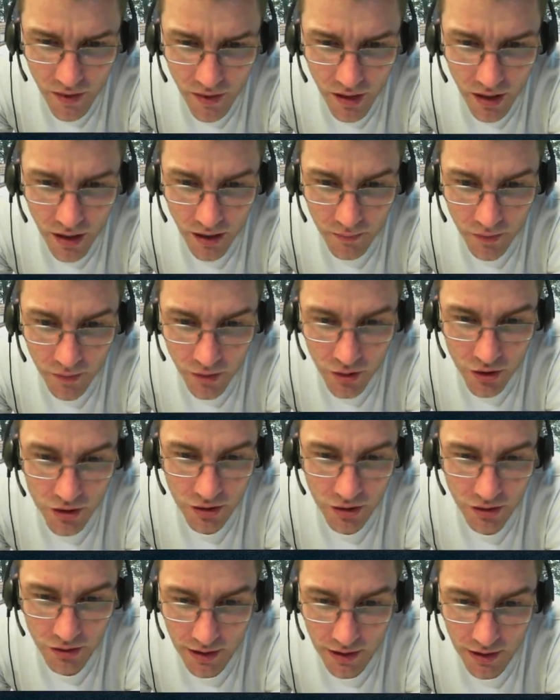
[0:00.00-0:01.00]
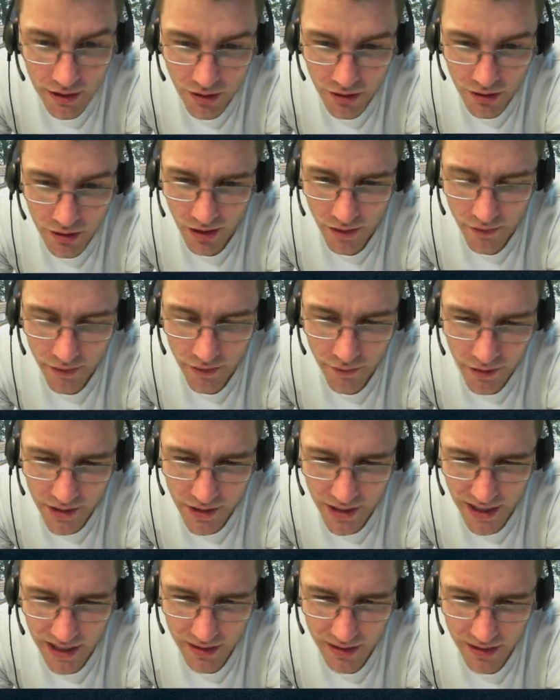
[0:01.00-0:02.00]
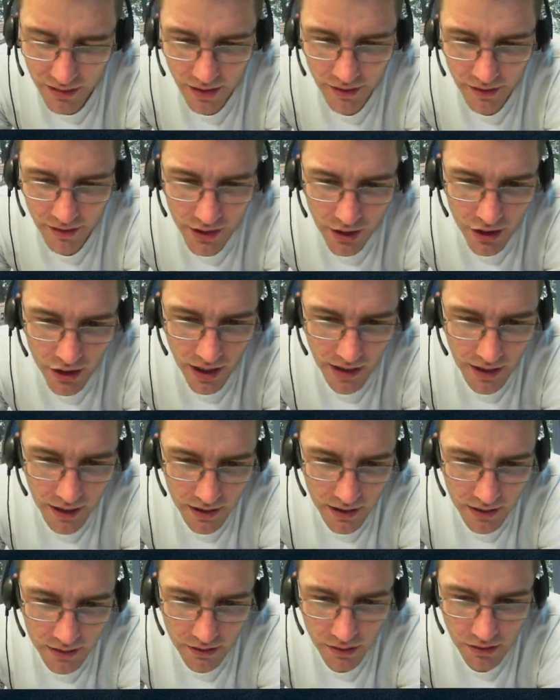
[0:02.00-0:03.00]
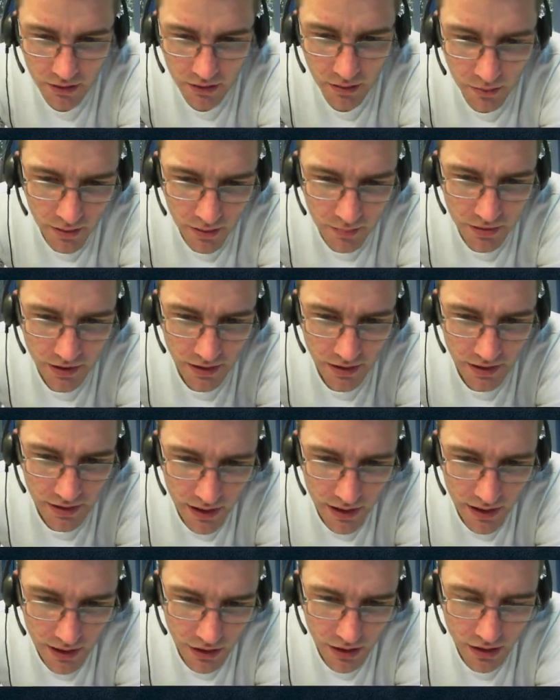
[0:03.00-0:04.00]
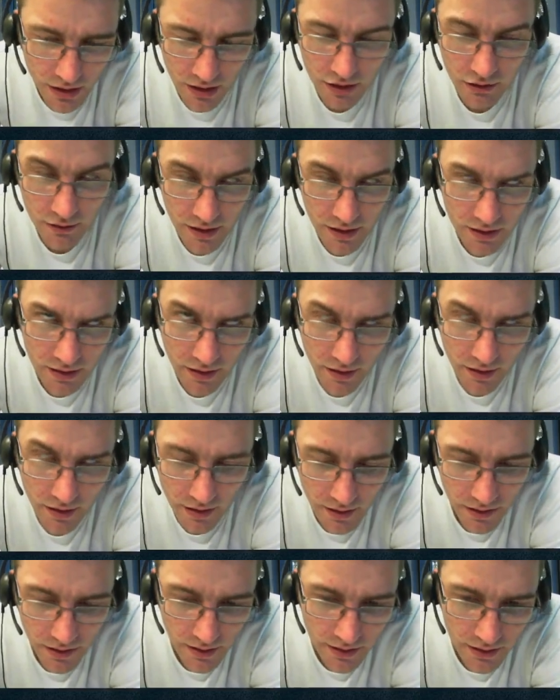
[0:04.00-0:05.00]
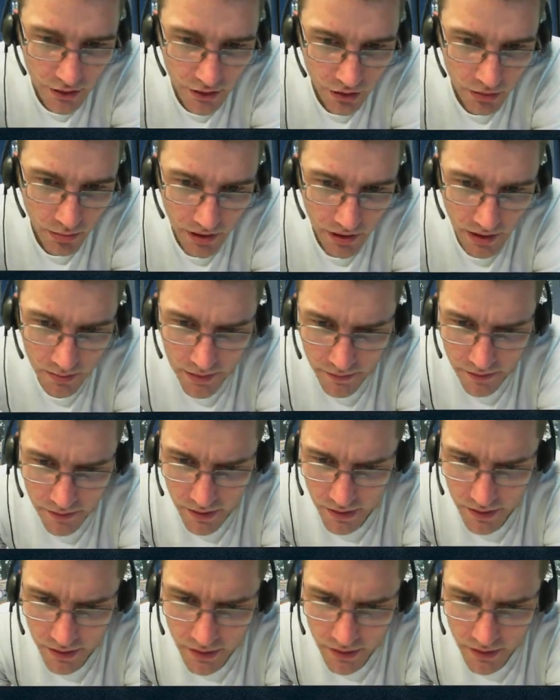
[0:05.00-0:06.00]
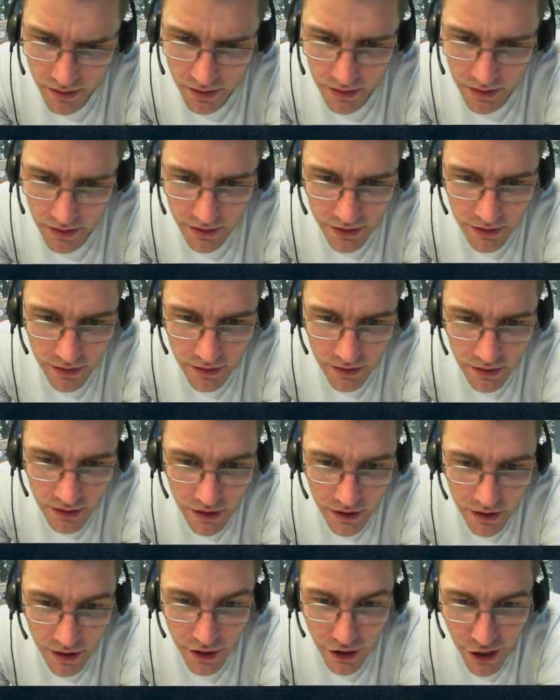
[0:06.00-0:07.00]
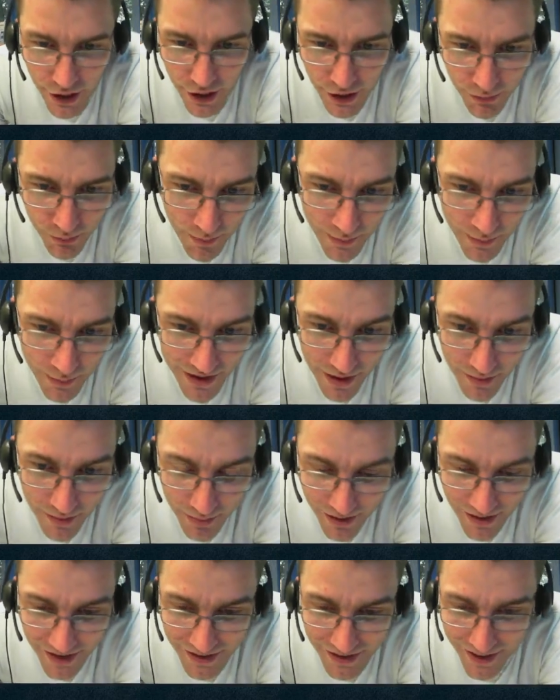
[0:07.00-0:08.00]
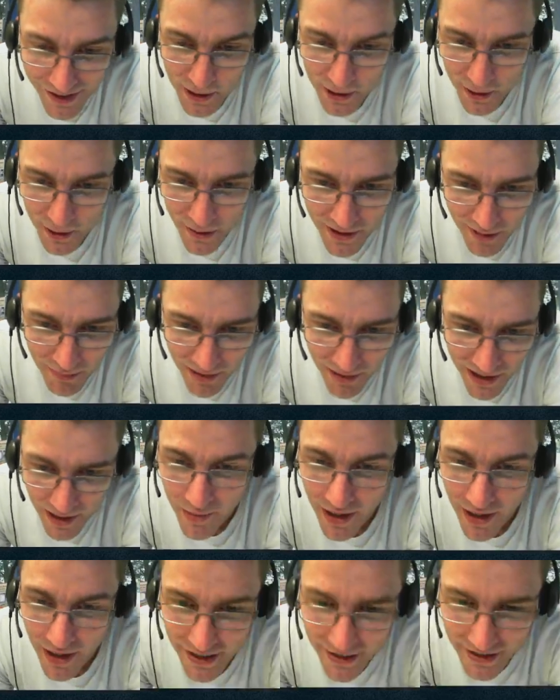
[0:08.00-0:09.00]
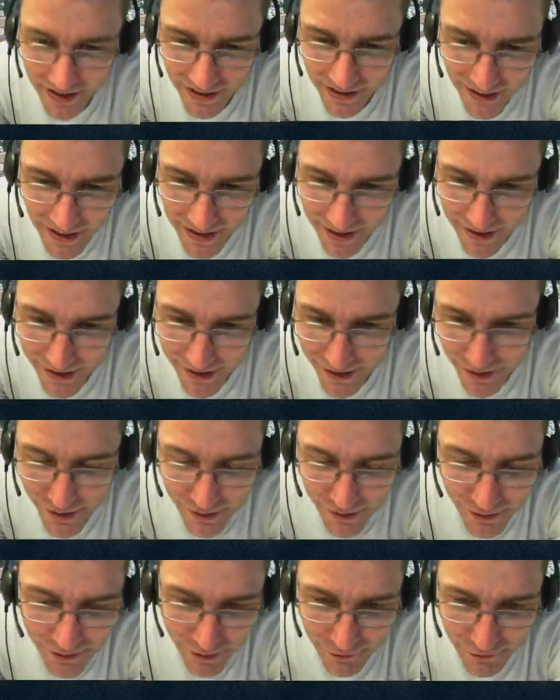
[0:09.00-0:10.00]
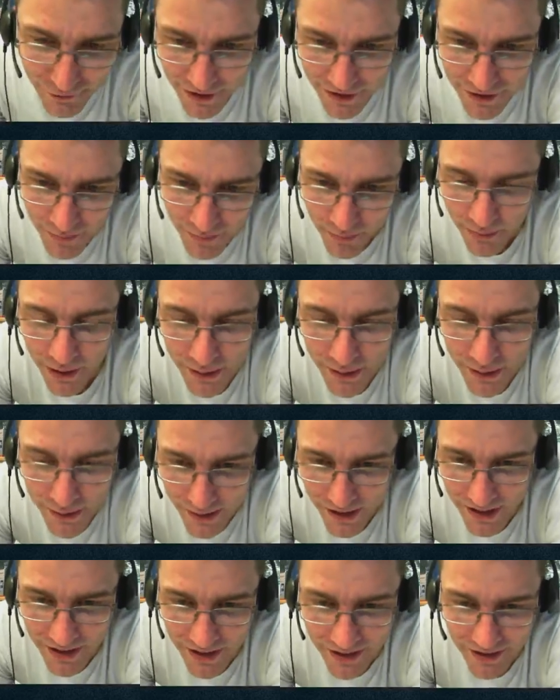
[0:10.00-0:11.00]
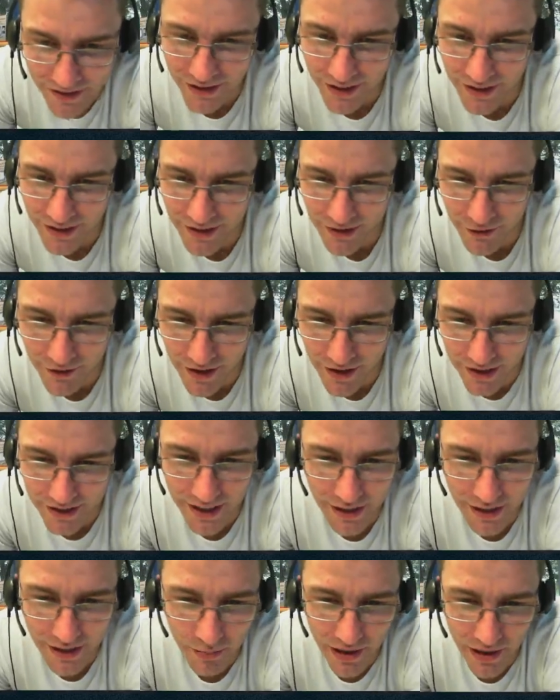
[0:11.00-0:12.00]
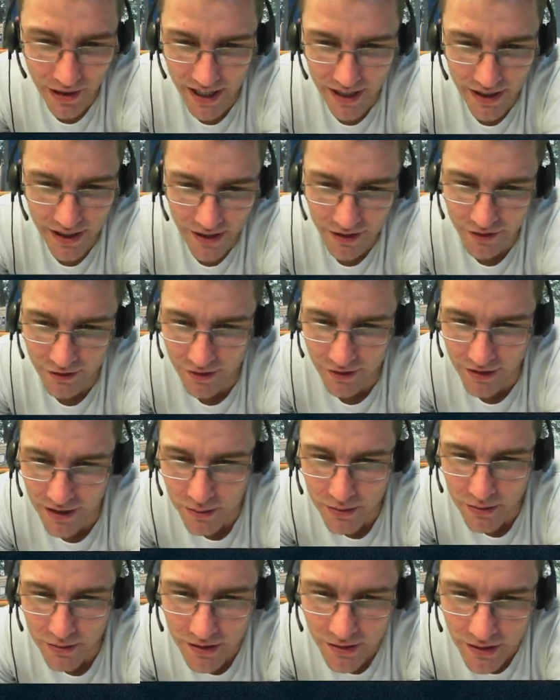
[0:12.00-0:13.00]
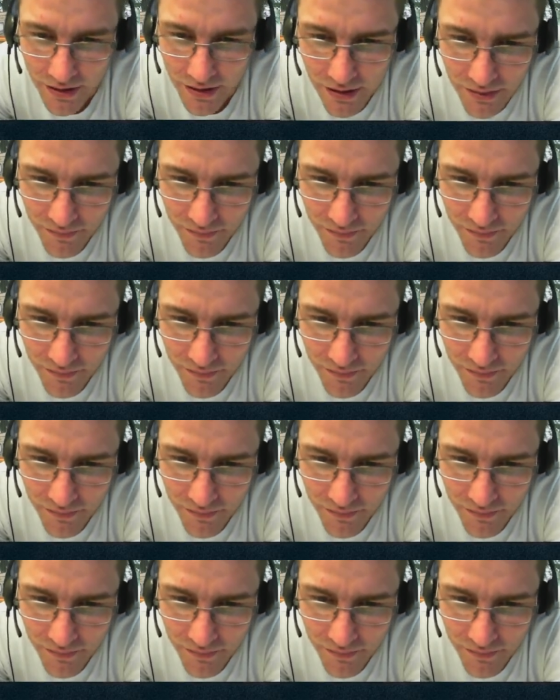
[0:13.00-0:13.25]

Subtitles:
I'm not sure Retro Life. If you check out like the Jagex.com website /careers, I think it is, you'll be able to find it. Wub Stepper. I used to play back in the day of Red and Blue, and I cracked out about 800 hours on